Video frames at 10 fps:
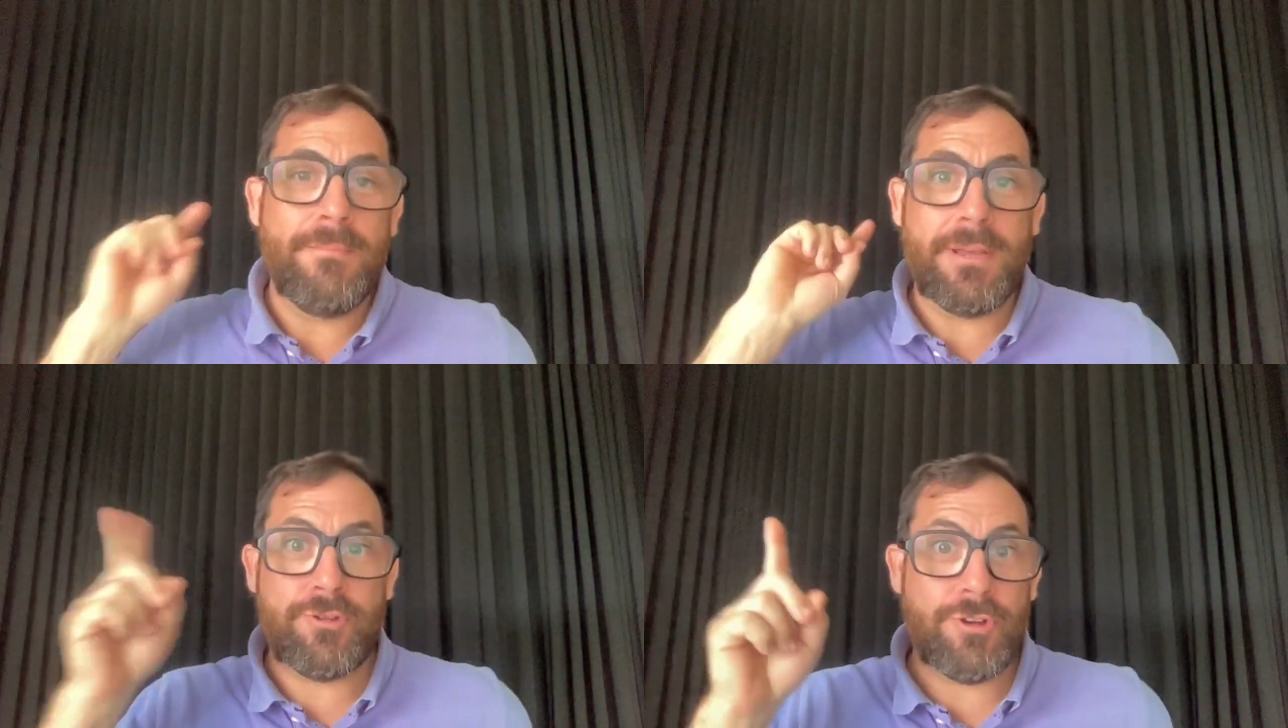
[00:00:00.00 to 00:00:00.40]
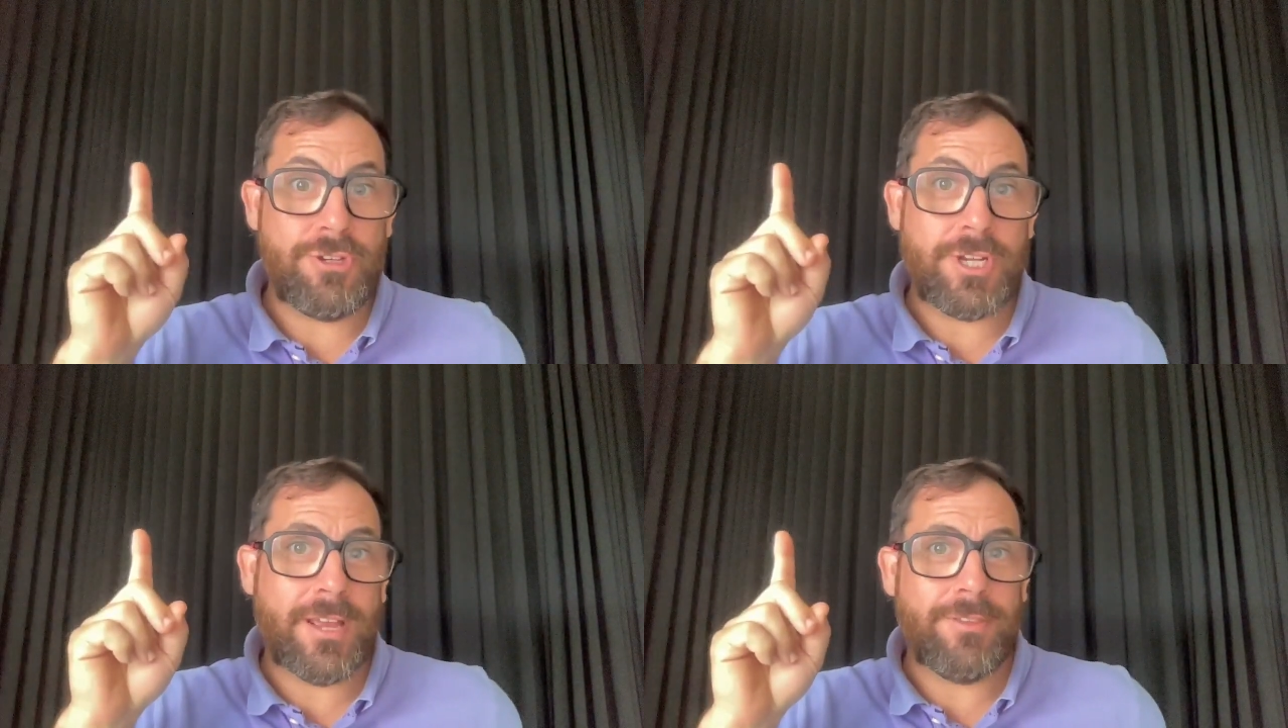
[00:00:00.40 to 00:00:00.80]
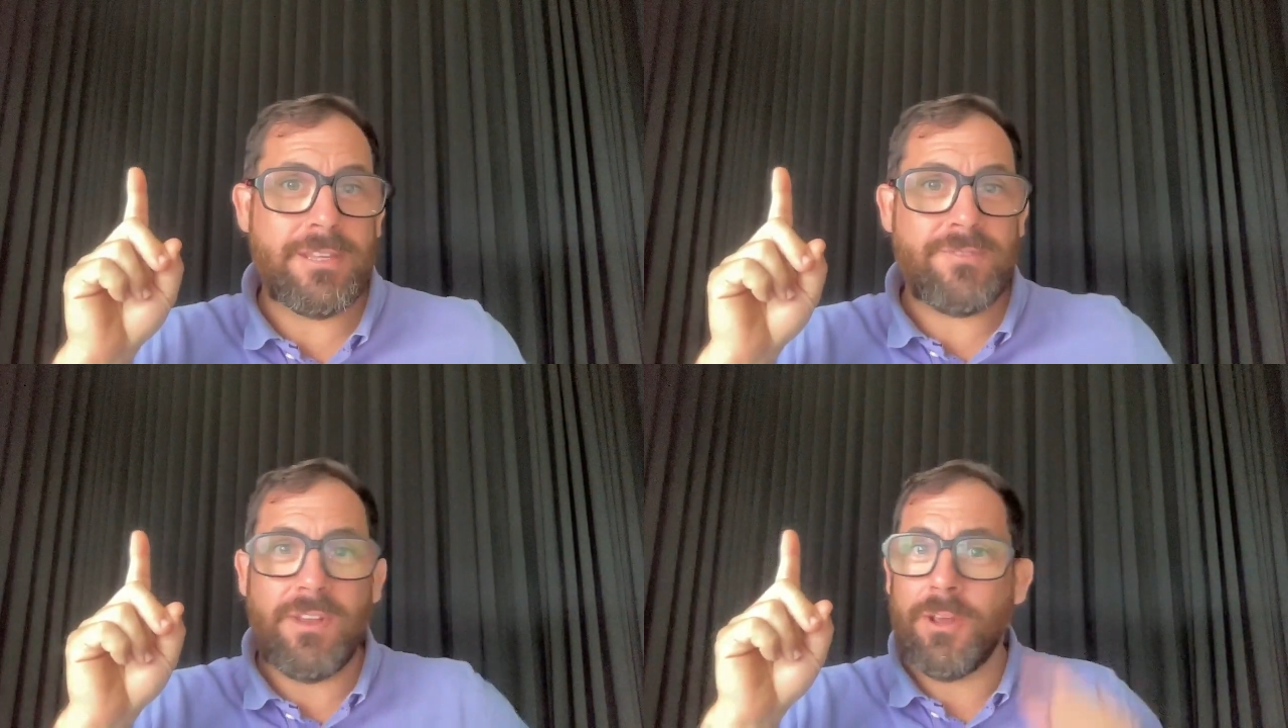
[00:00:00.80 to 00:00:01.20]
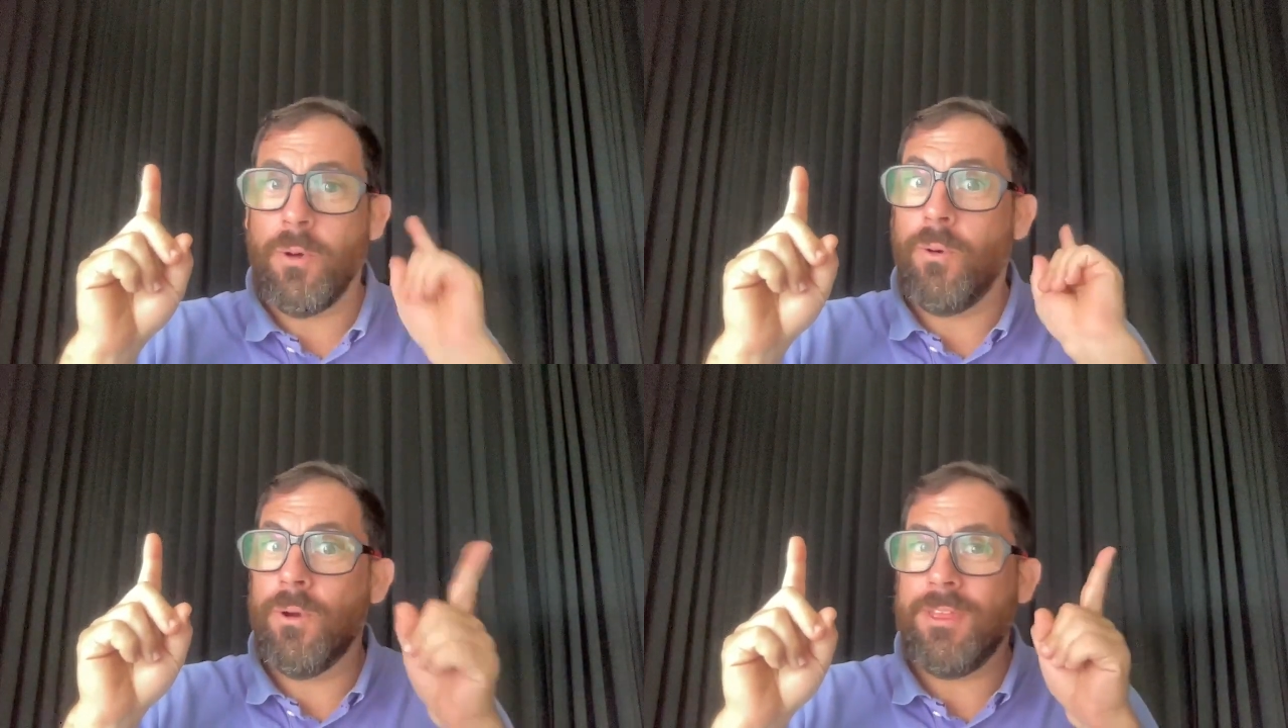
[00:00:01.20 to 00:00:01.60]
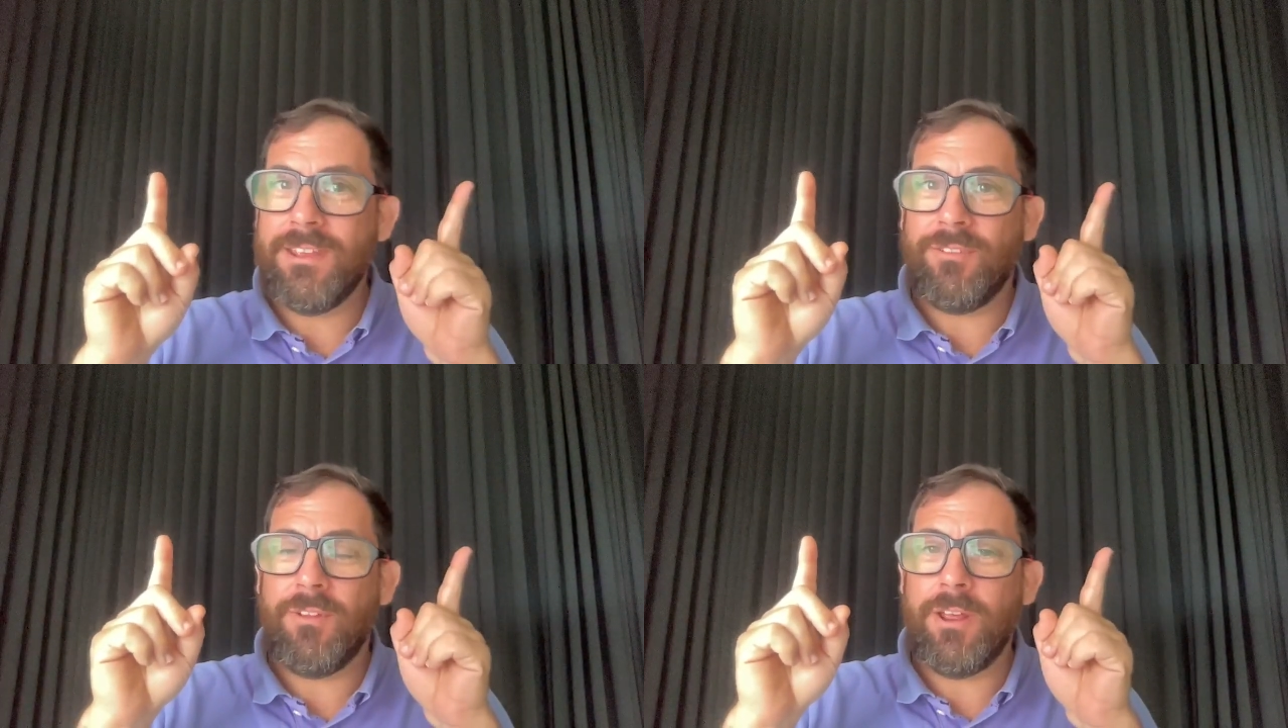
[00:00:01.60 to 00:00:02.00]
Make sure you check out this video or
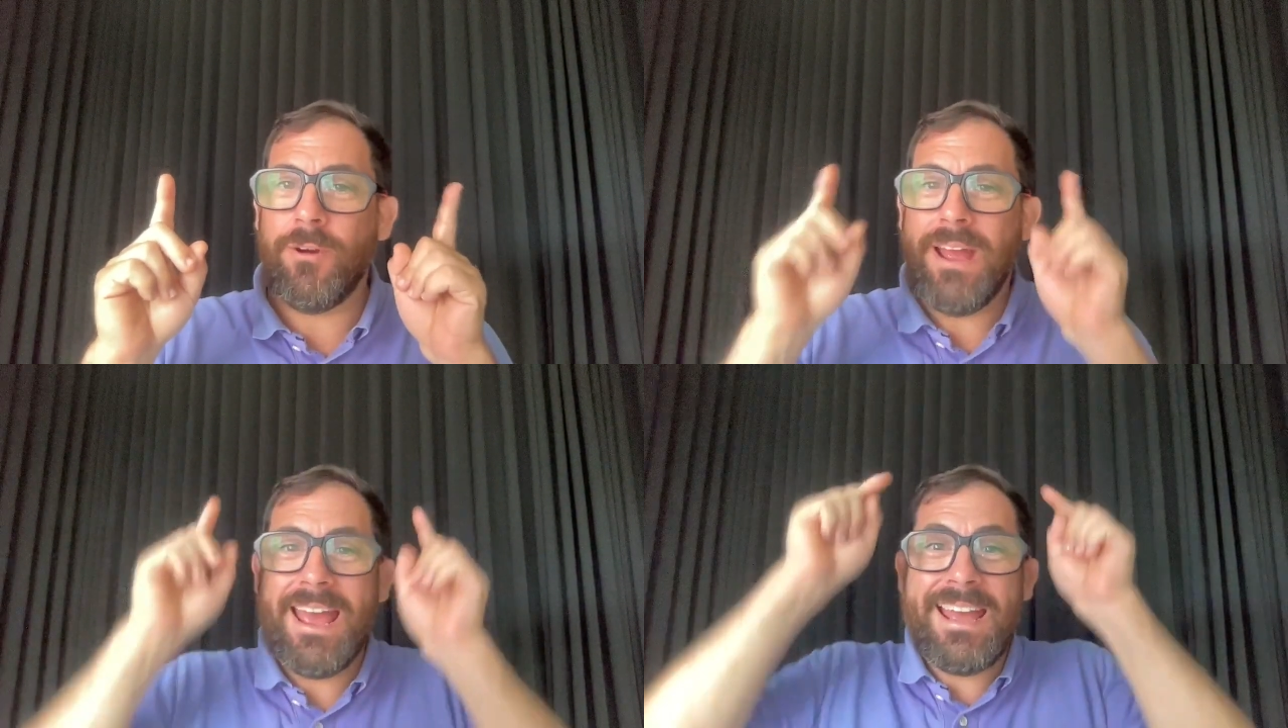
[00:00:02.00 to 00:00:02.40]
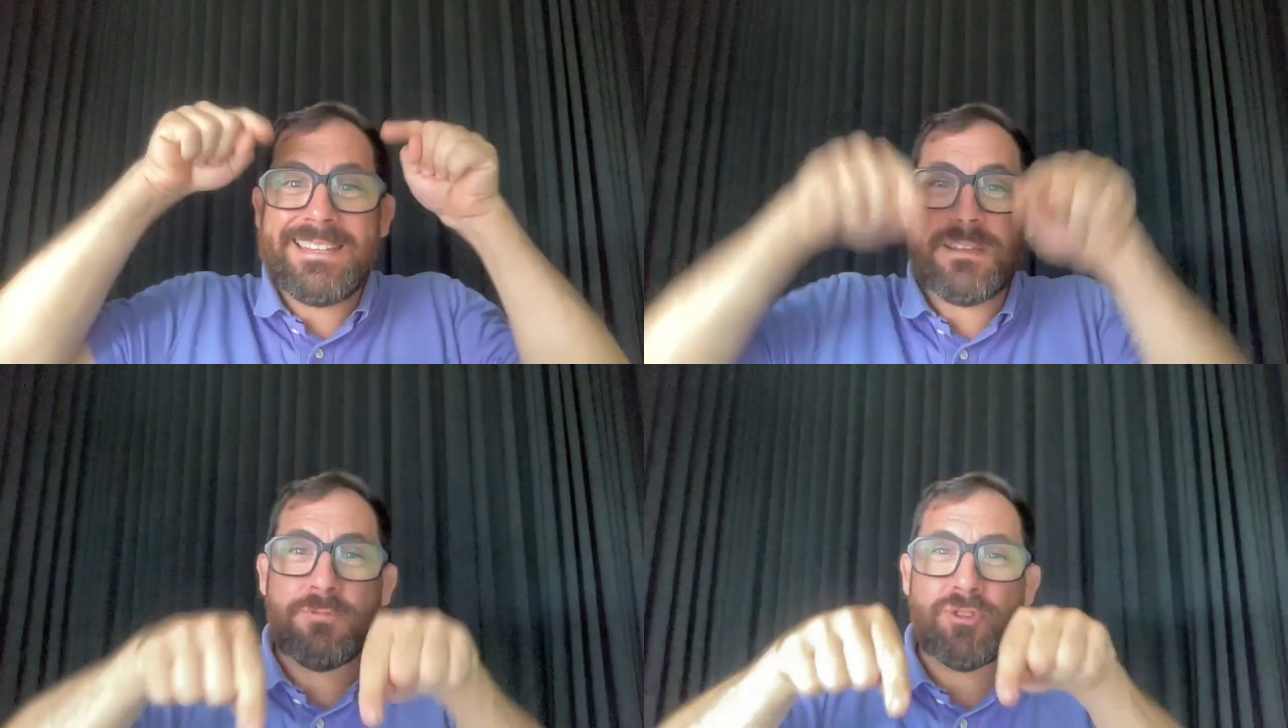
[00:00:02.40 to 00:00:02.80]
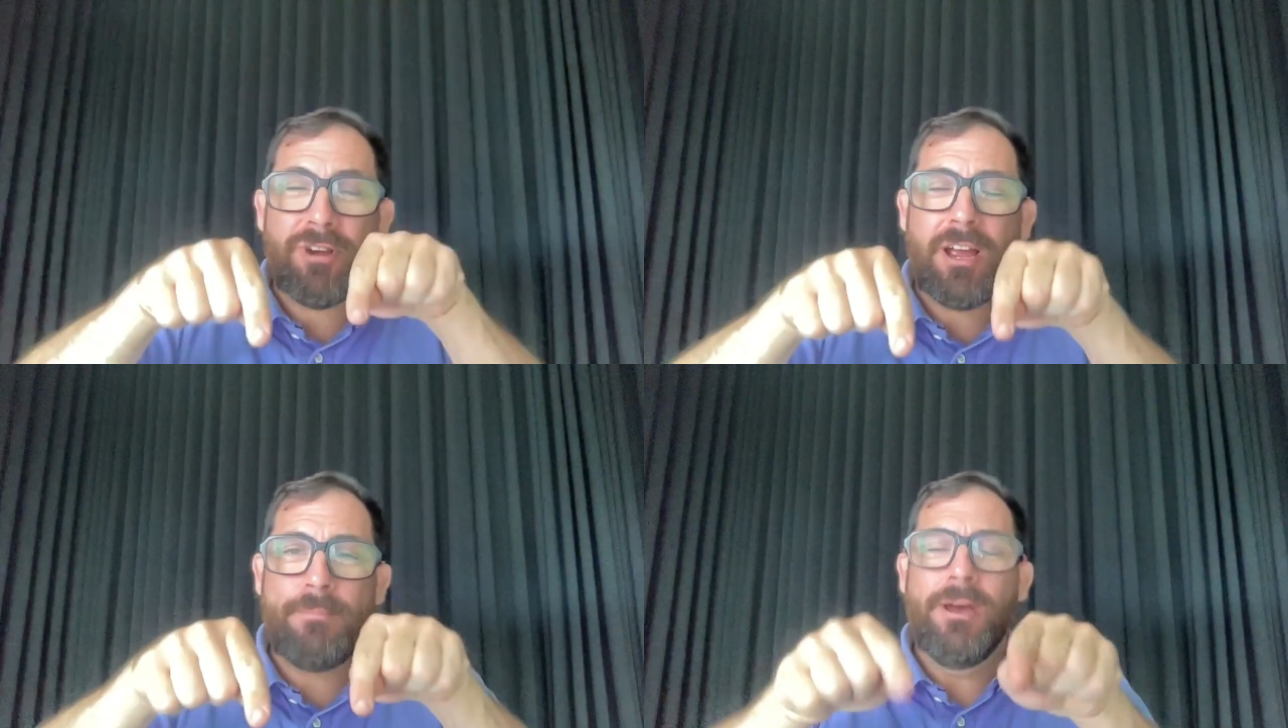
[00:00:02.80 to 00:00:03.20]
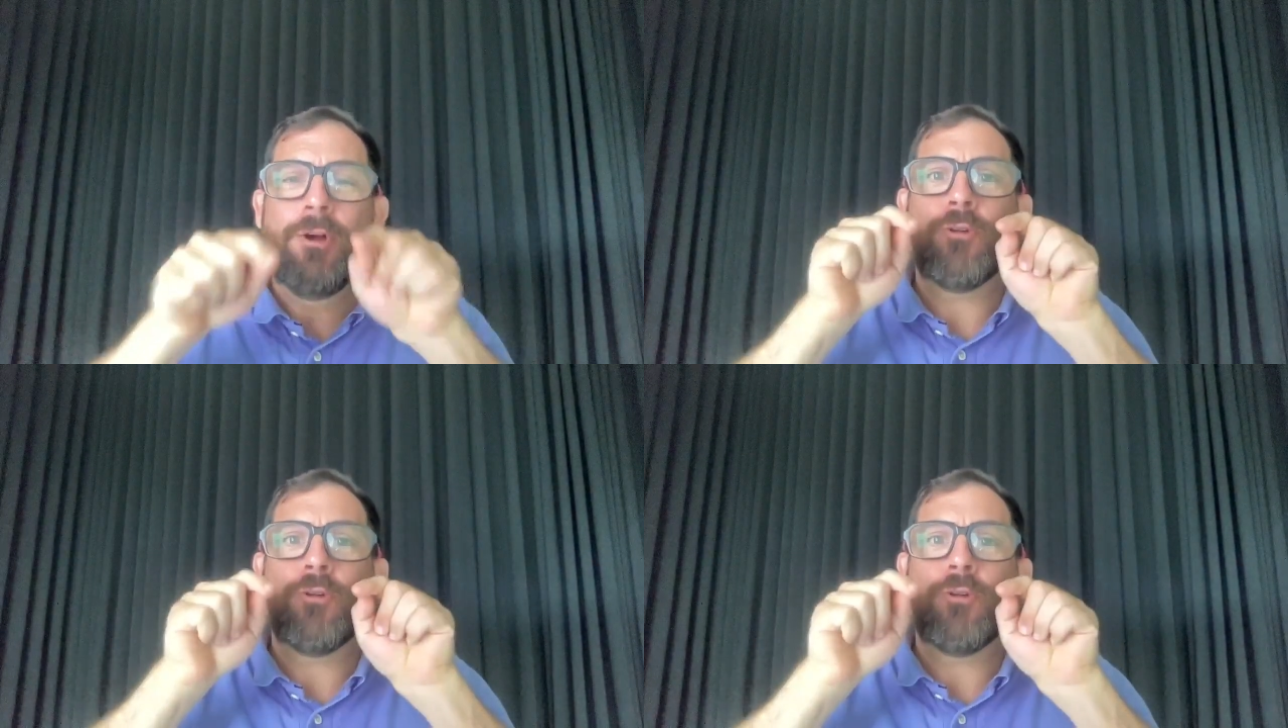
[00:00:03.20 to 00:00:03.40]
this video and subscribe